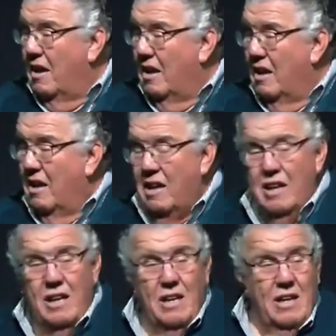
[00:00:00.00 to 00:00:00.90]

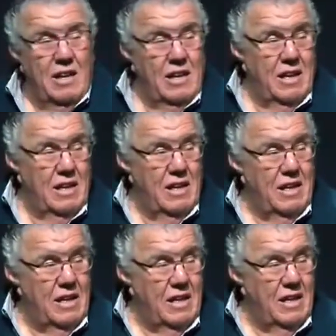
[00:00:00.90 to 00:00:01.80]

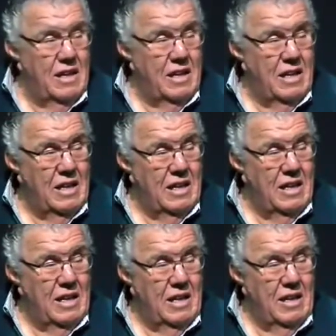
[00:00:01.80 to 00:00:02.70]

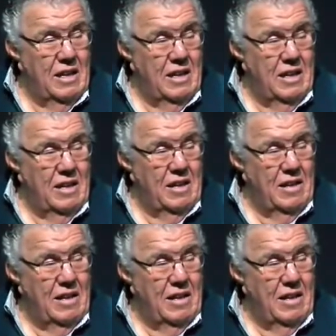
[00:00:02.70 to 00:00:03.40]
(silence)